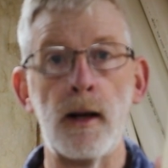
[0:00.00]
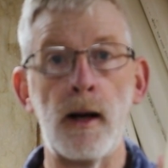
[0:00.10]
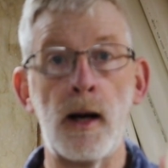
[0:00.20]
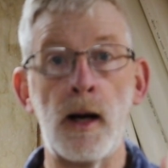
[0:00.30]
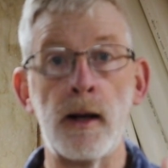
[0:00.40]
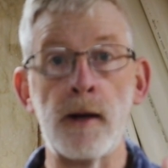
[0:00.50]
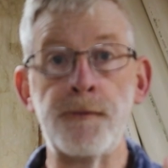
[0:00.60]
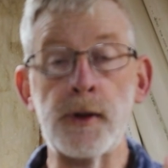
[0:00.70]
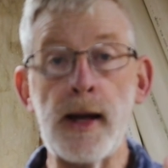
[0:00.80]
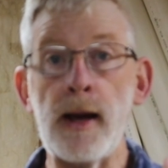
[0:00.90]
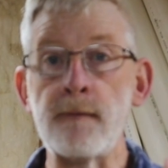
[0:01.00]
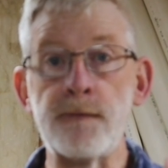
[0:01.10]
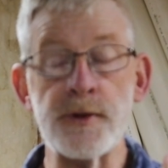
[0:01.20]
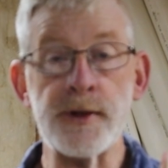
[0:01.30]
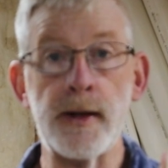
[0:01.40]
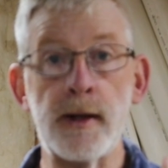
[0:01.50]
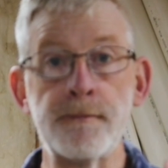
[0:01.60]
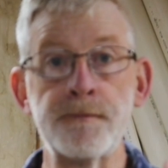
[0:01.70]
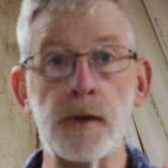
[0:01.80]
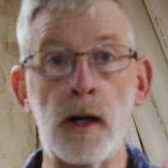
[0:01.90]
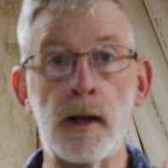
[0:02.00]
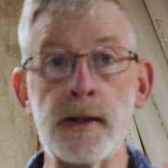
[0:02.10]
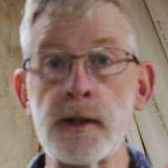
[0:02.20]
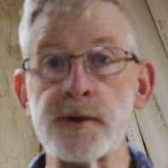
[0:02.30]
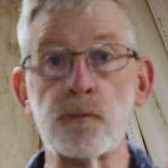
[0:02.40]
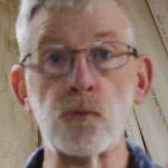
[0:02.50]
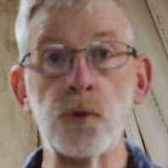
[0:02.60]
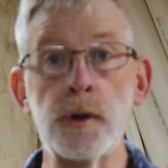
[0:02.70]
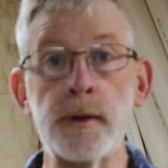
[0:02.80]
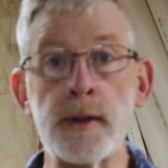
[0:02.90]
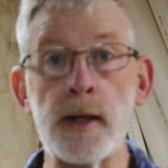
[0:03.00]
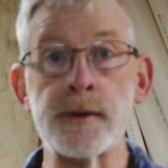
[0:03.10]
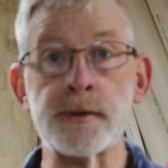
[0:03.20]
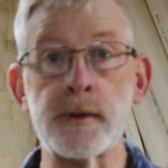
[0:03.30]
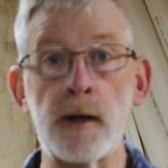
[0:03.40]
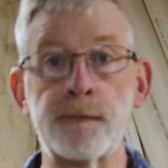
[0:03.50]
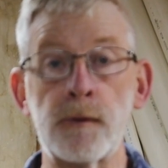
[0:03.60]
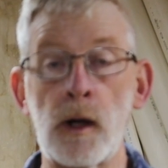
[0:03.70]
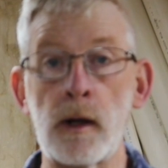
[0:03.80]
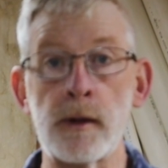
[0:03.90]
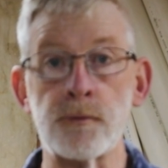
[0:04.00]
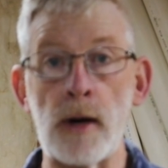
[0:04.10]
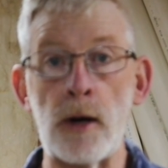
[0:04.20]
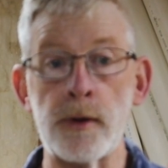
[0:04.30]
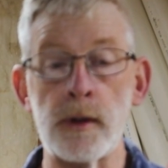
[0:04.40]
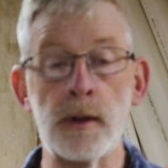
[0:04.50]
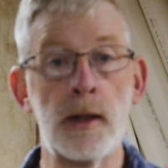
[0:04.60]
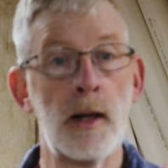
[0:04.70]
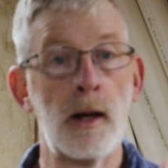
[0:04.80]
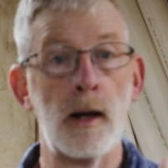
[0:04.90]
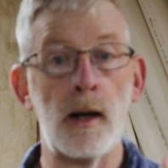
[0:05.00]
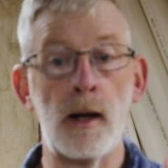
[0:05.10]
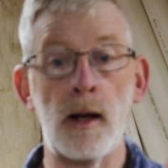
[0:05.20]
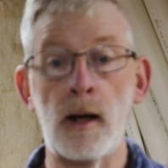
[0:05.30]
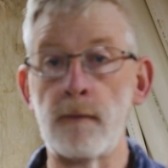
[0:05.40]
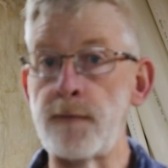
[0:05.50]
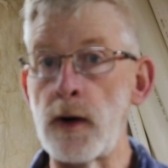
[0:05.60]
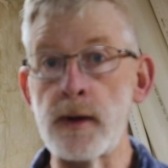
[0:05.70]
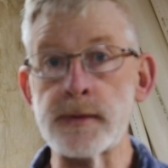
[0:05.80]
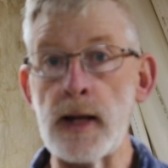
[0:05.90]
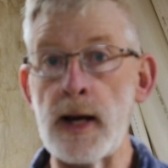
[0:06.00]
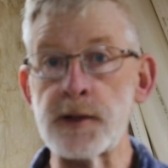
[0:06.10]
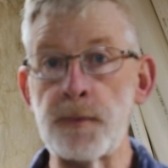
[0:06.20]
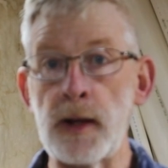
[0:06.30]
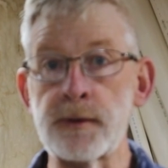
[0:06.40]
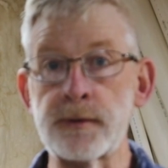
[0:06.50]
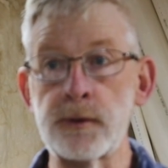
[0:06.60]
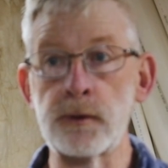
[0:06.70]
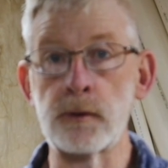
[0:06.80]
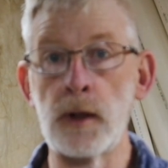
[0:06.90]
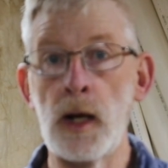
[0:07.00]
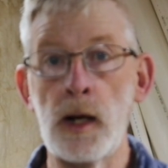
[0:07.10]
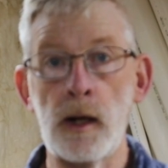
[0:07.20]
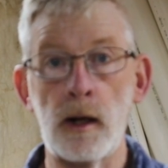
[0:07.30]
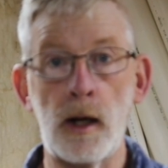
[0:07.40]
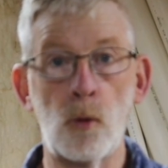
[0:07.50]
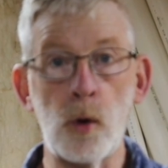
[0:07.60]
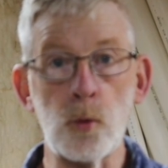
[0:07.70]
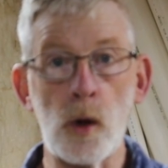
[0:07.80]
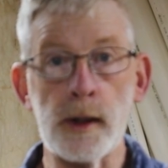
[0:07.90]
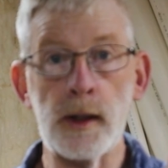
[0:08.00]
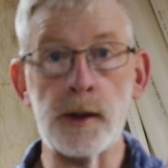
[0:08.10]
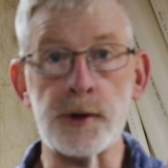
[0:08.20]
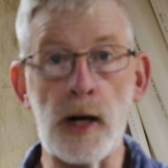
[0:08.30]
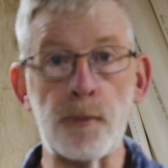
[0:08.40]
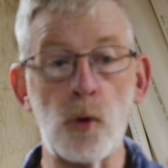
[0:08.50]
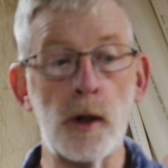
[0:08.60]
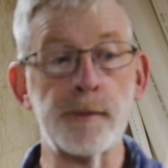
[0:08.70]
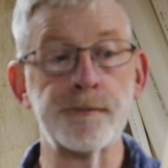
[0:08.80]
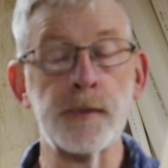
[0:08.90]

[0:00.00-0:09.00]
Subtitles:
If you can, visit him. He does some really nice stuff on his router, various aspects to woodworking and shop work.